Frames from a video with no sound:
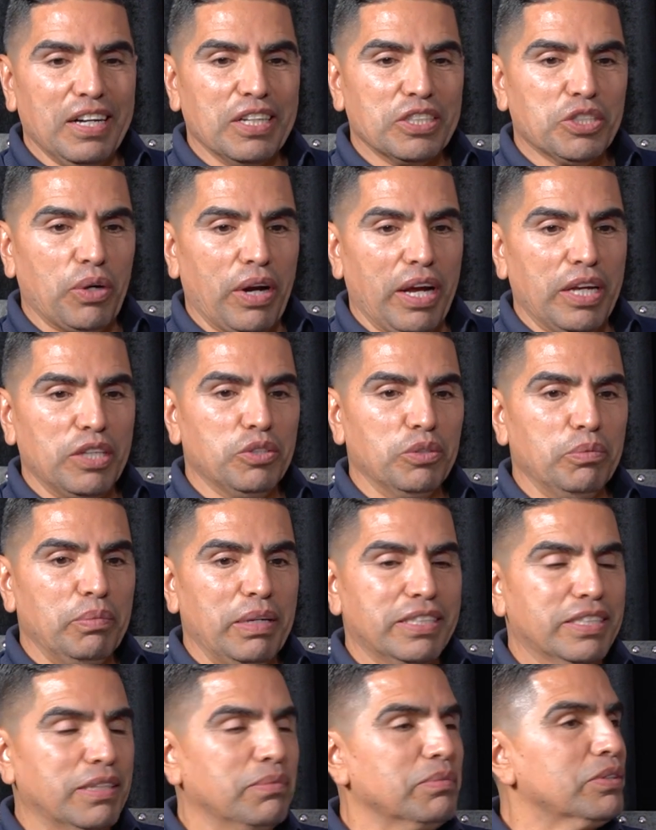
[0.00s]
trying to
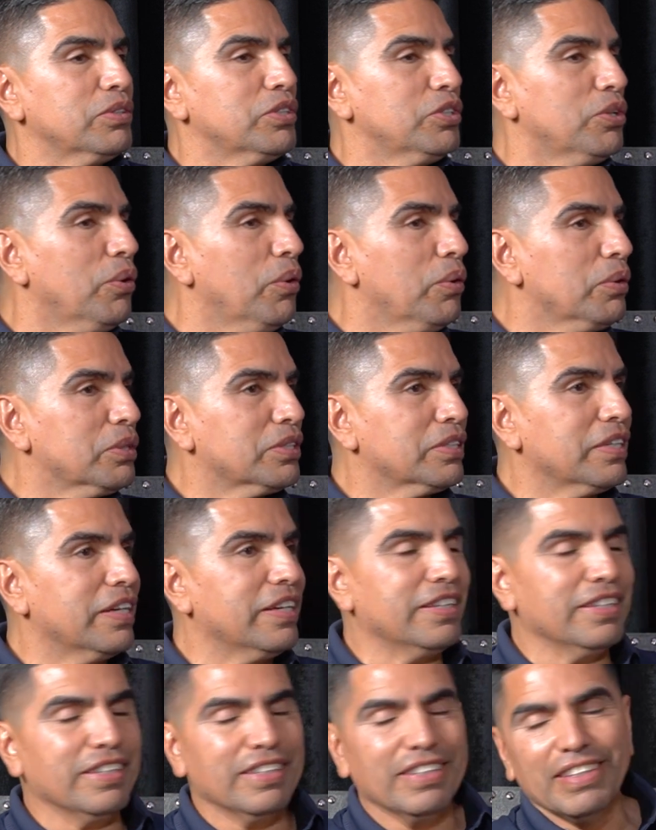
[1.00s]
make some of the jokes
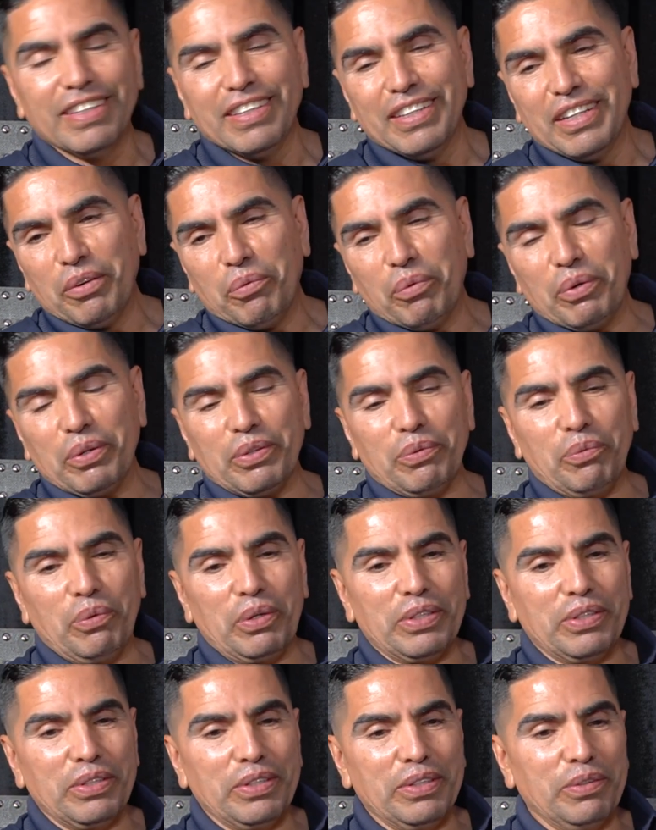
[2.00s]
and
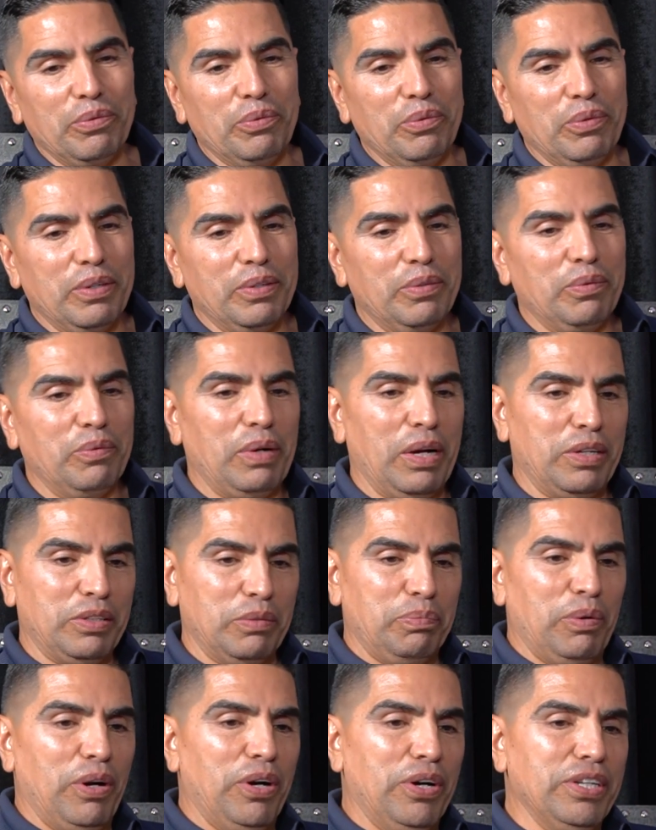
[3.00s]
with at
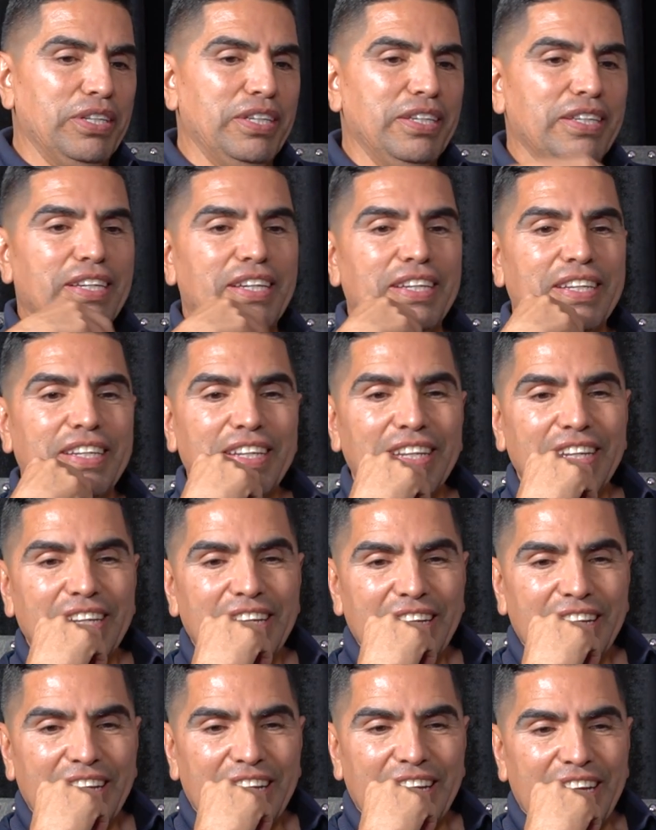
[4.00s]
the party,
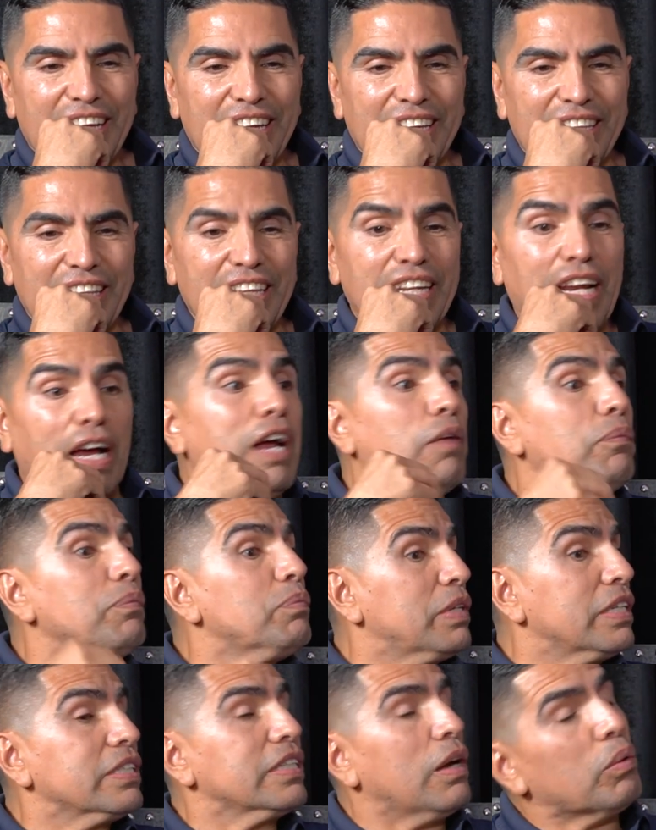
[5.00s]
and then I have
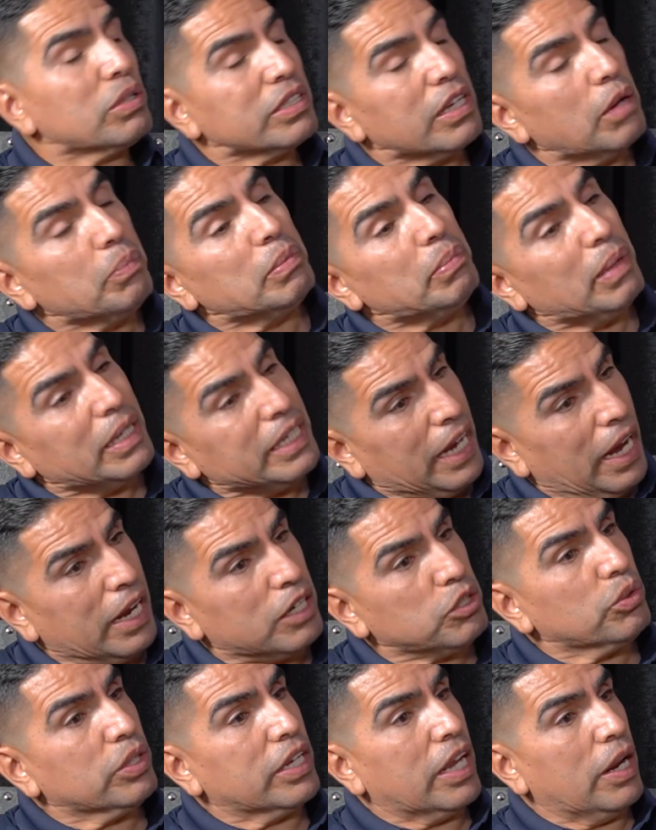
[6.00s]
because I was helping my
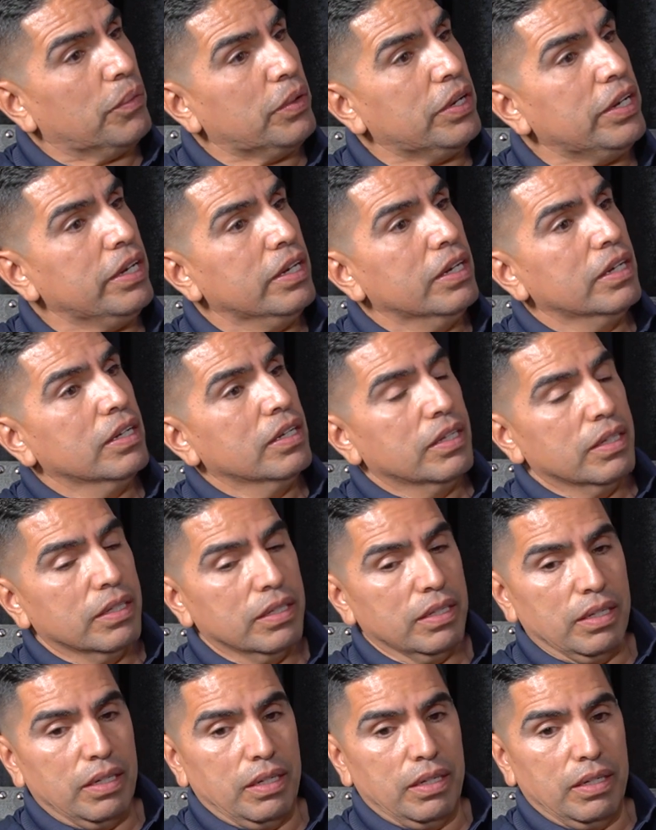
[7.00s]
dad to carry
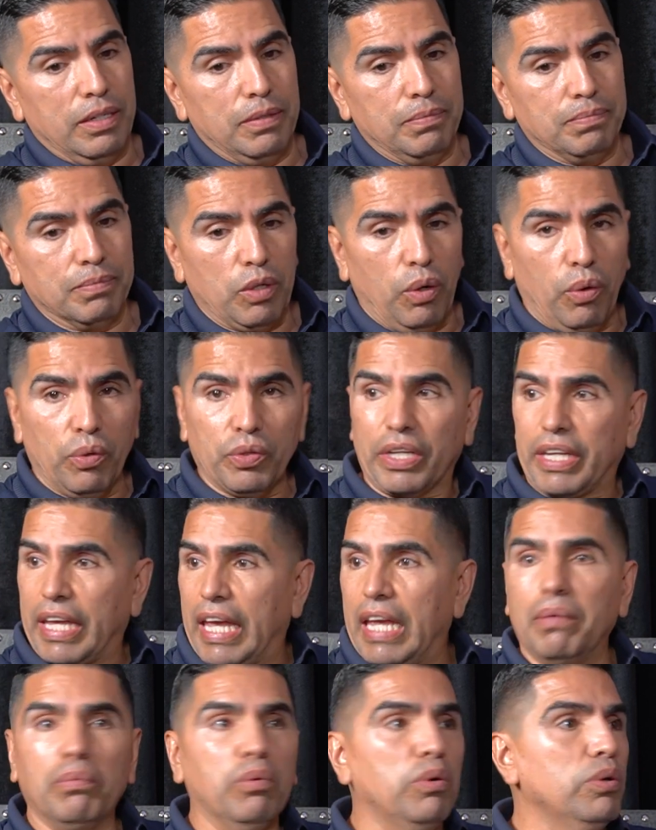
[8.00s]
all the
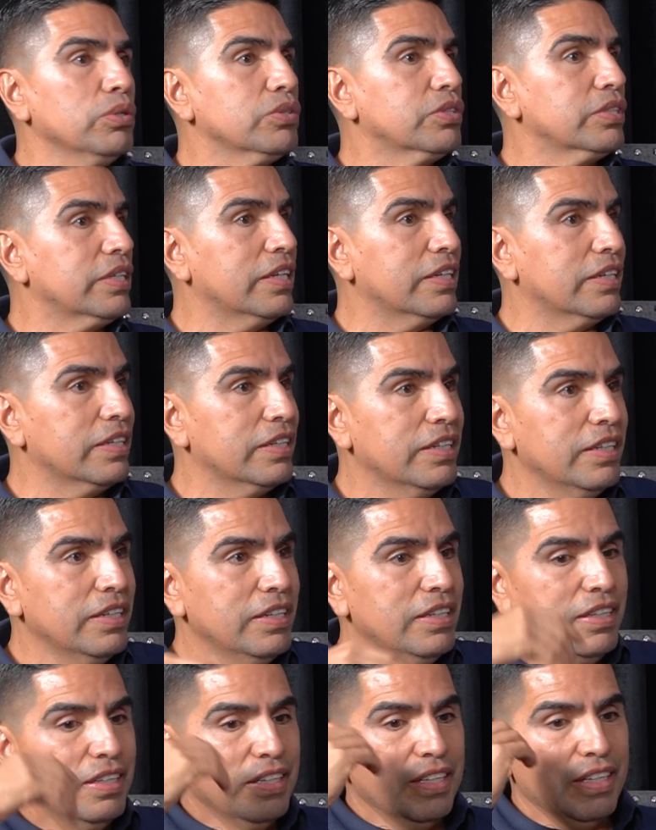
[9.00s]
cables and
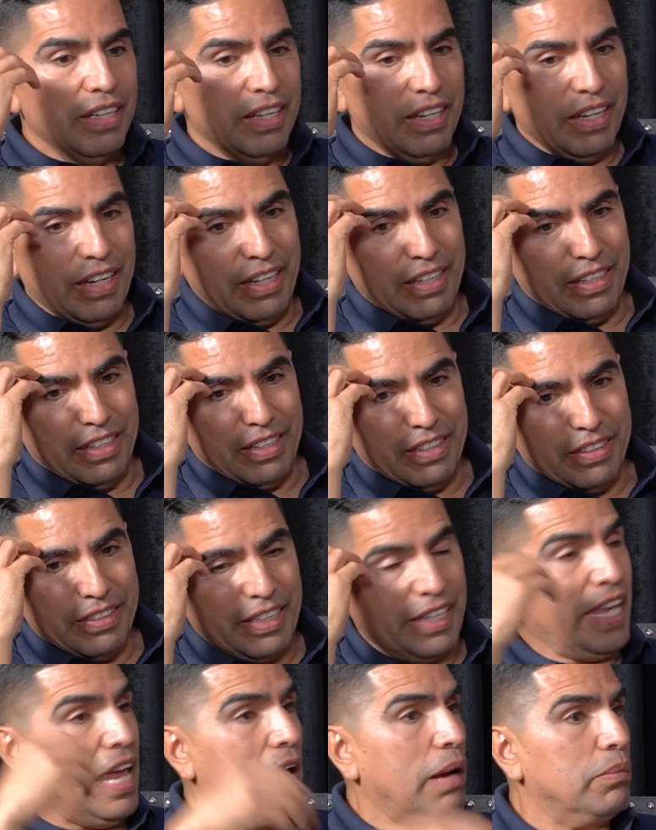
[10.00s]

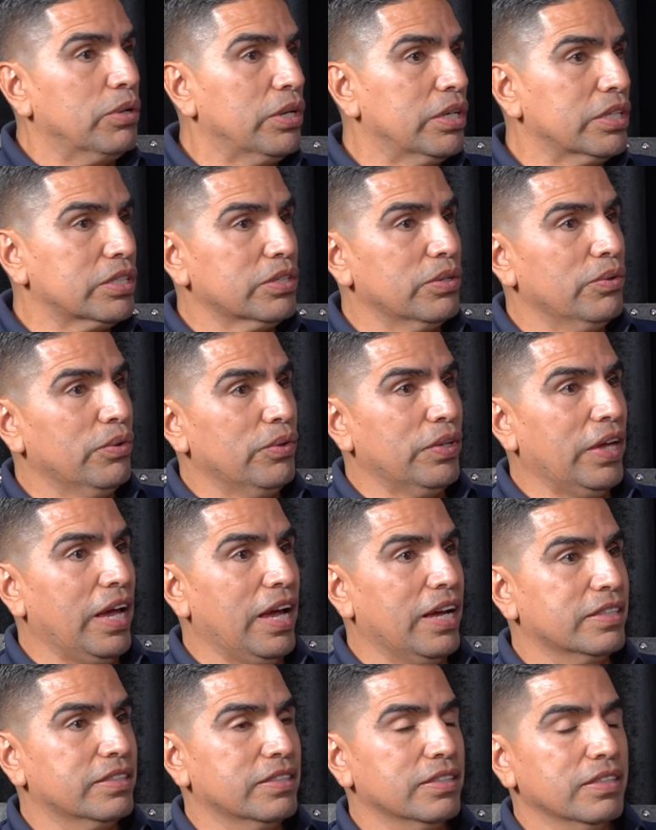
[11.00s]
the cameras and all
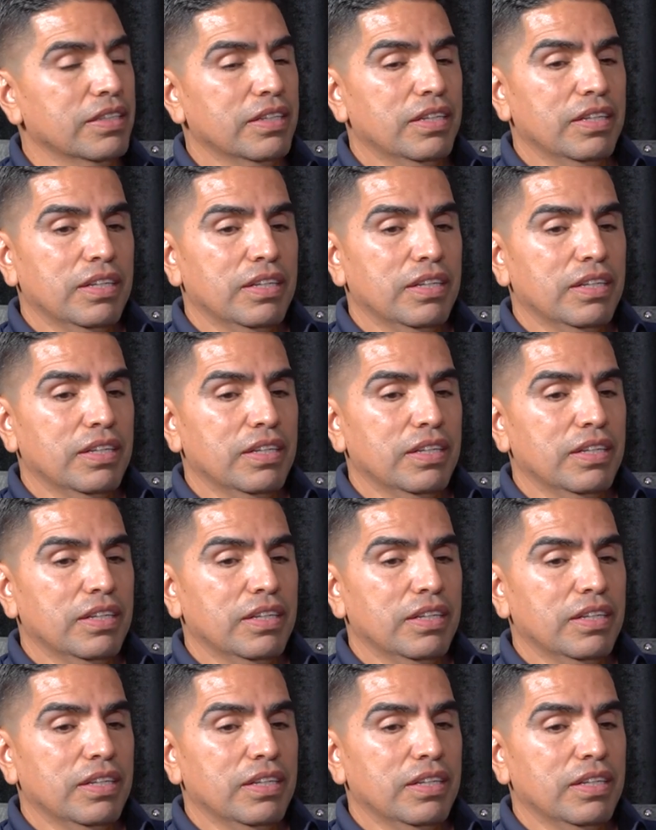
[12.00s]
that,